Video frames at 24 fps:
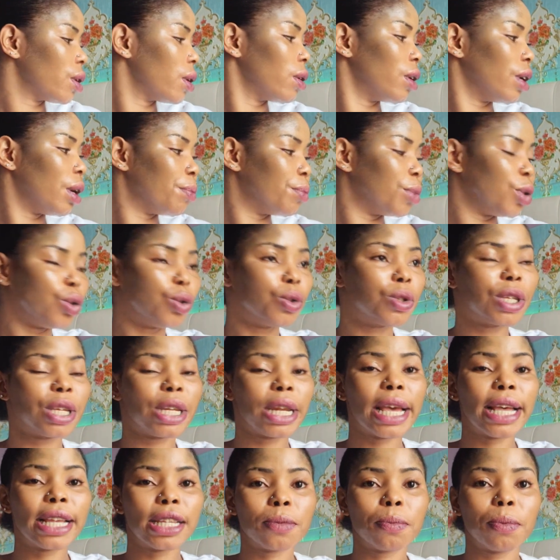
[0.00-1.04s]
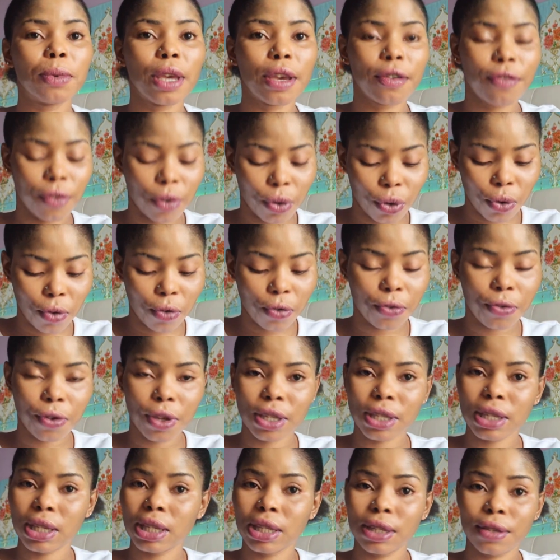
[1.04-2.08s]
I'll be using SPF for your
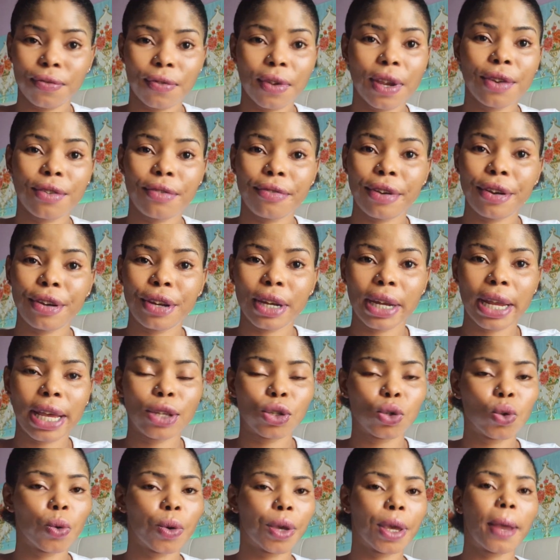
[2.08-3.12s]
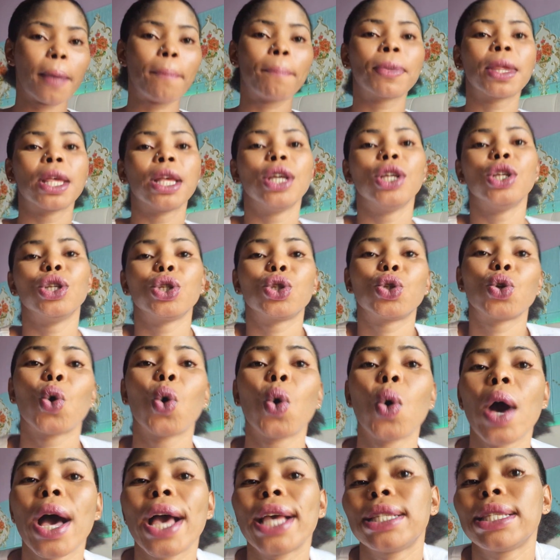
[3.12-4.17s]
face. It's very, very nice. Okay,
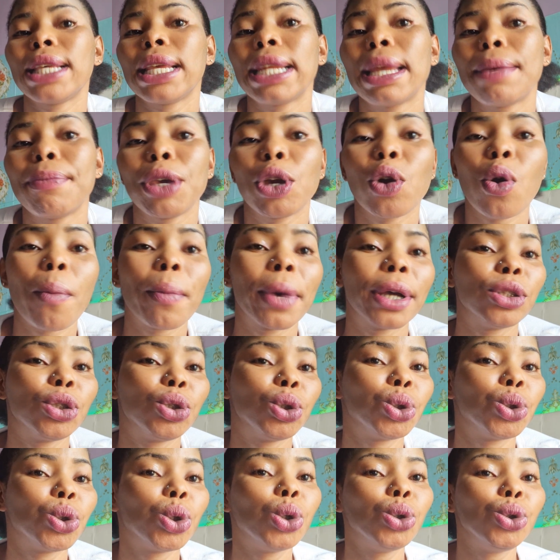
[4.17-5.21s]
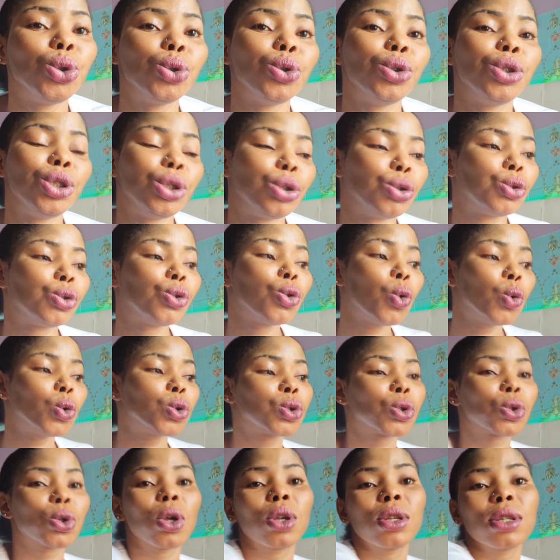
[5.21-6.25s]
so I said let me come and show you the two
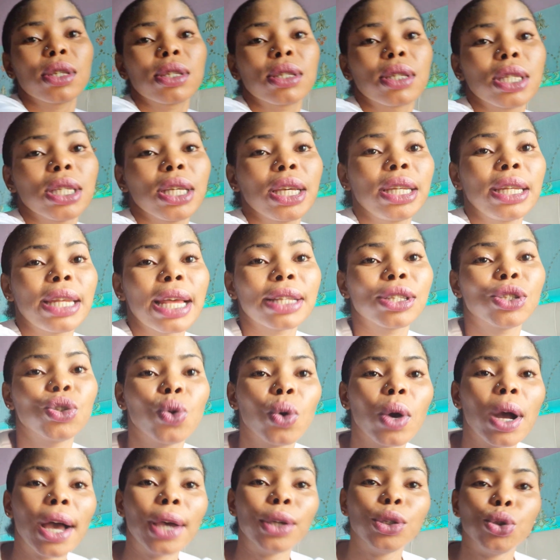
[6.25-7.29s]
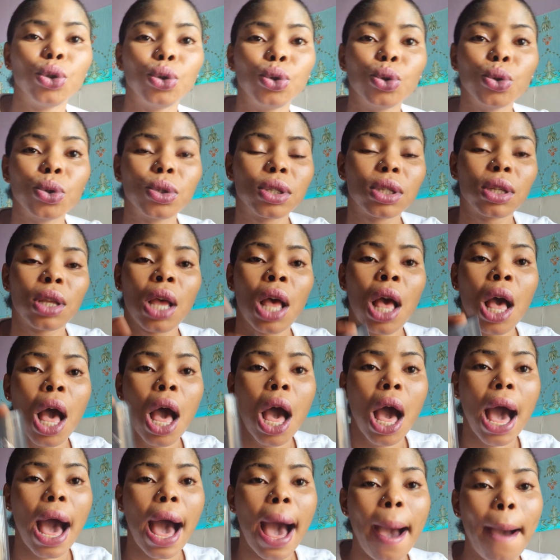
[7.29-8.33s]
sunstick that you can use,
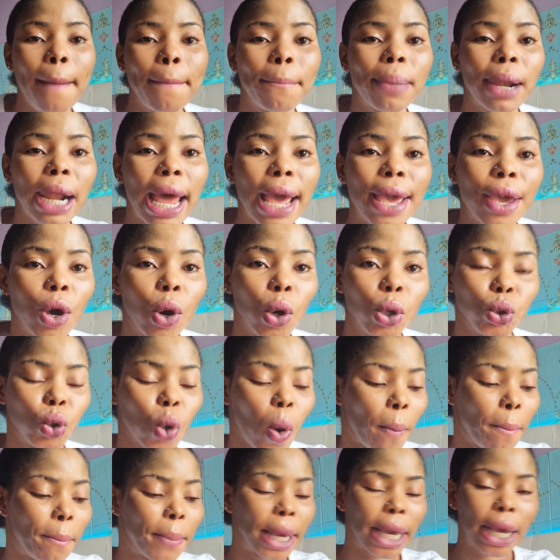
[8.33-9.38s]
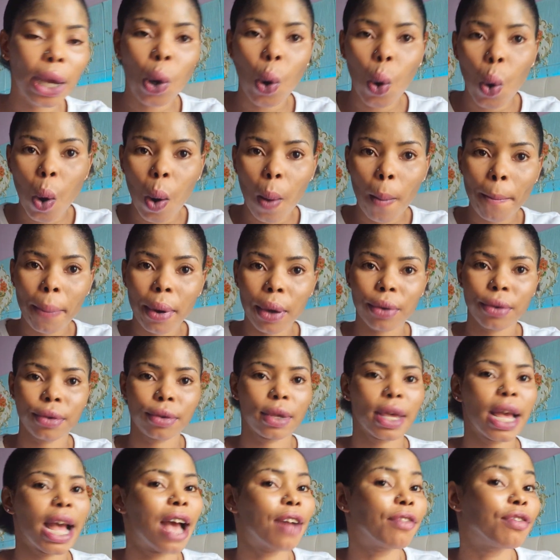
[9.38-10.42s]
apply on your makeup.
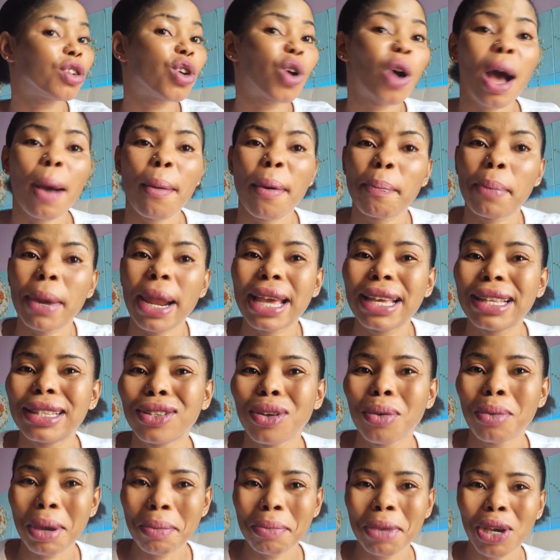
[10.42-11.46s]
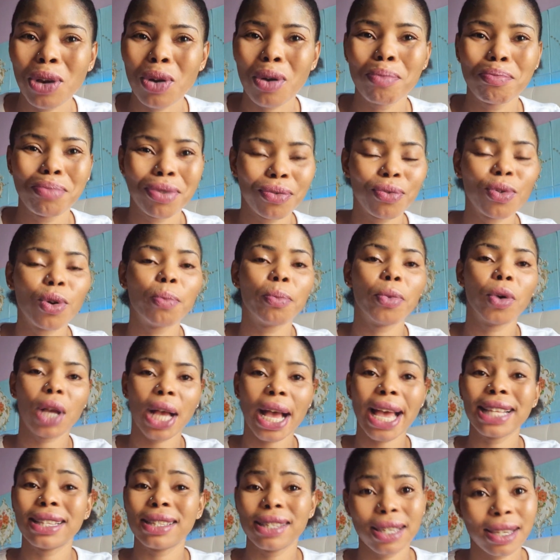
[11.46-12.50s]
I have not applied it on my makeup before, but
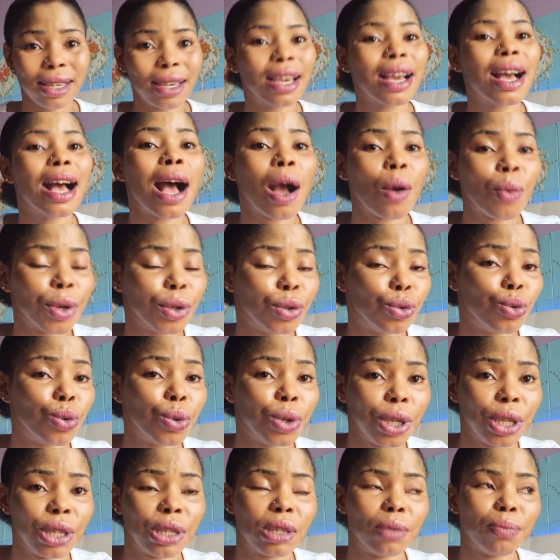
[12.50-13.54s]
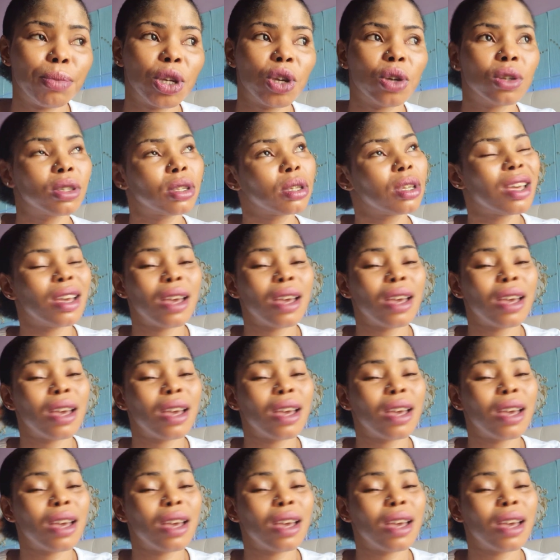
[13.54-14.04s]
I think I will do it because